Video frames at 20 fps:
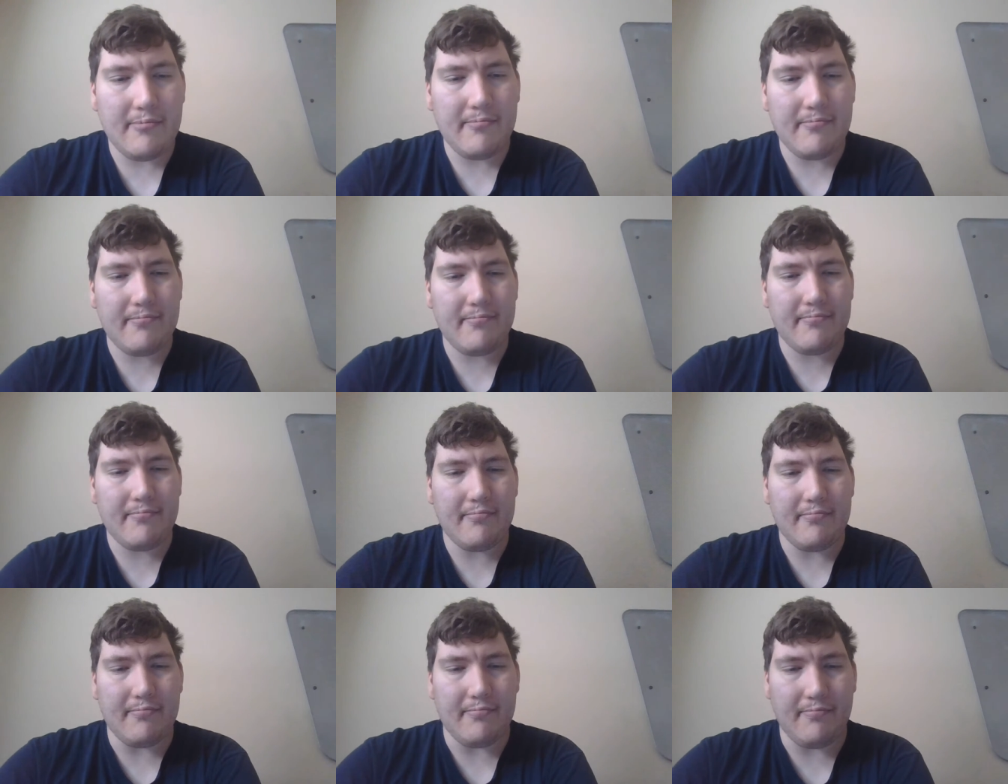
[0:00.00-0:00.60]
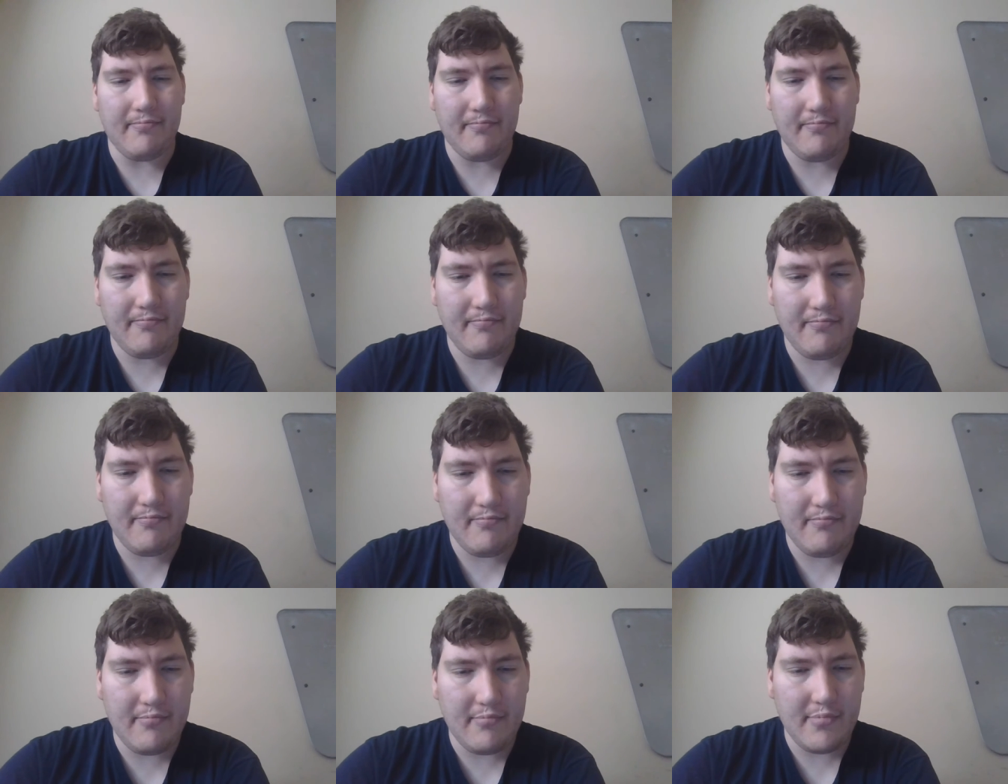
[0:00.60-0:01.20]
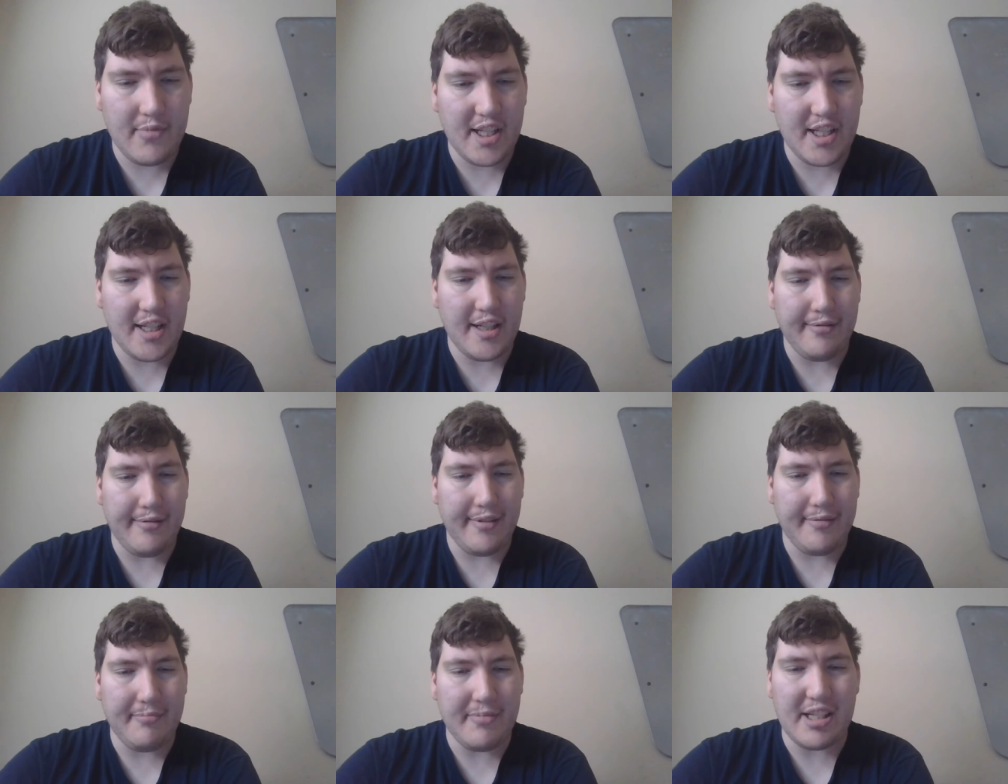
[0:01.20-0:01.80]
Hmm.
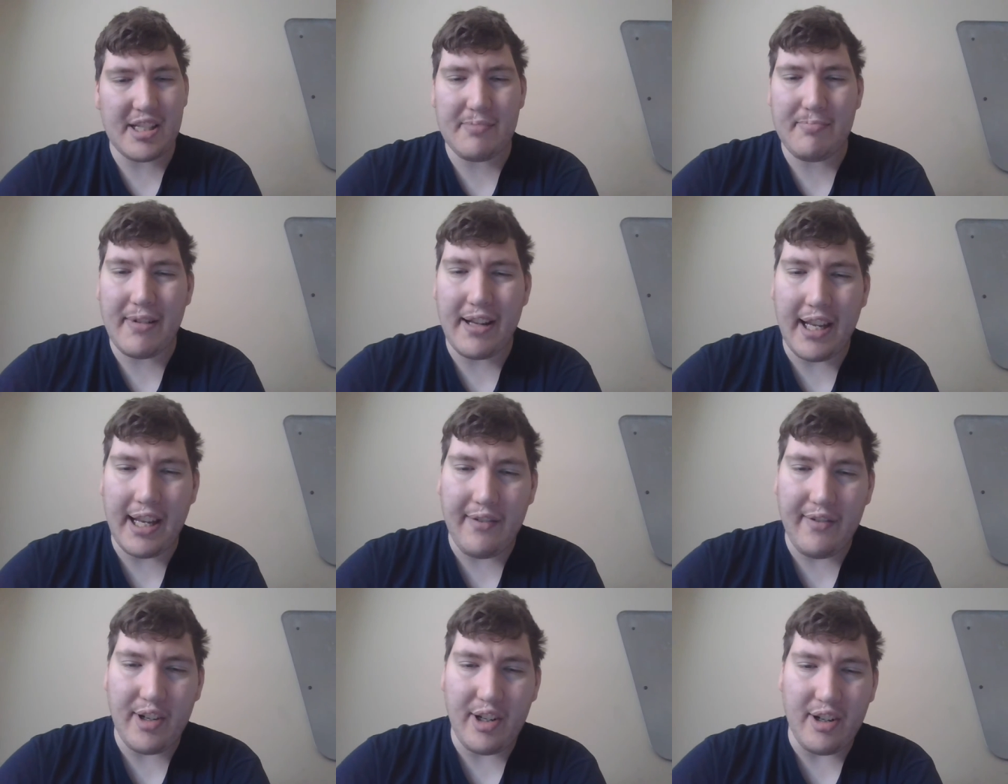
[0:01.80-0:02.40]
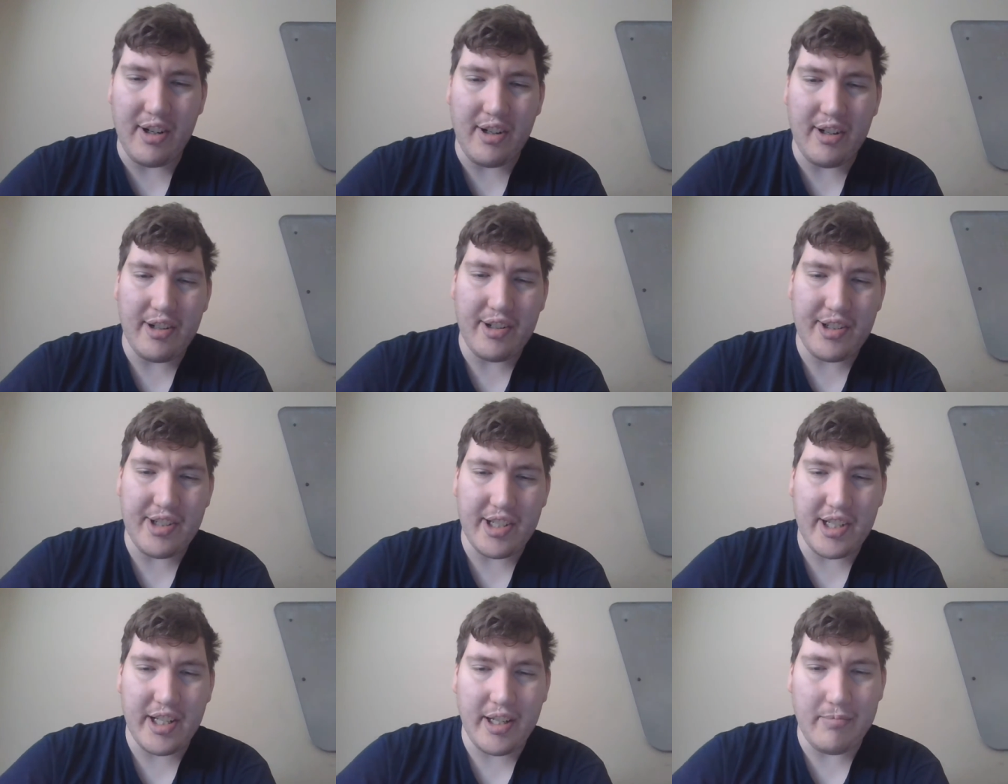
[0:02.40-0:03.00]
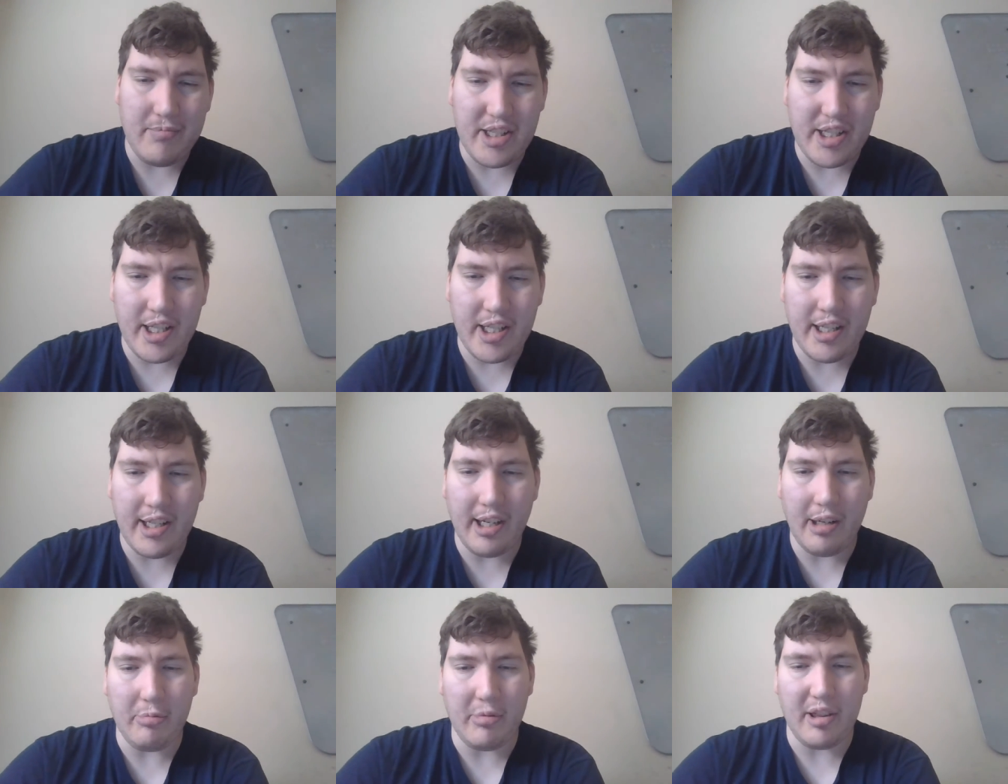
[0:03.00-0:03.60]
Must be having a hard time
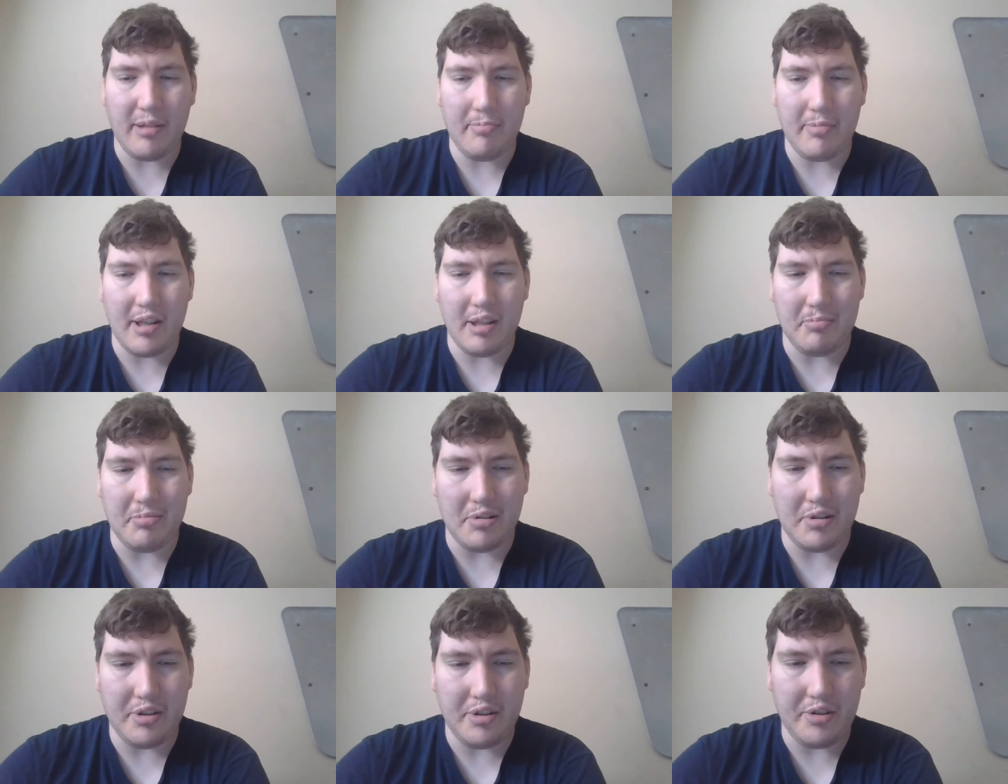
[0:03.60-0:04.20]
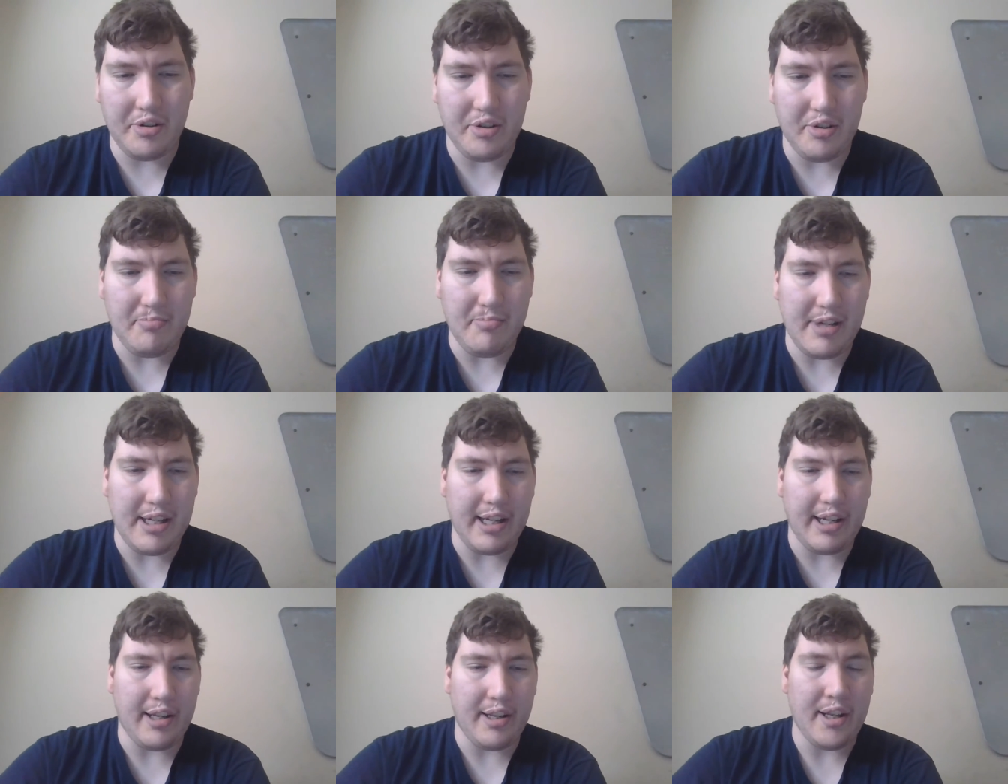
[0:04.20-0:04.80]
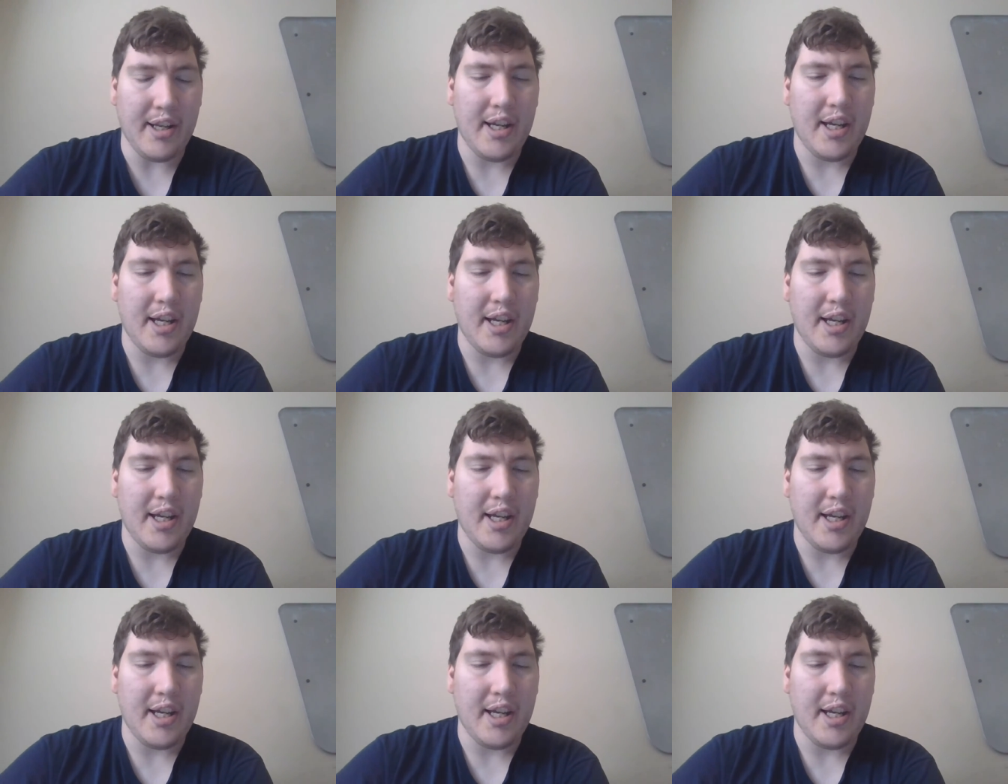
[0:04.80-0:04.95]
chatting with people due to my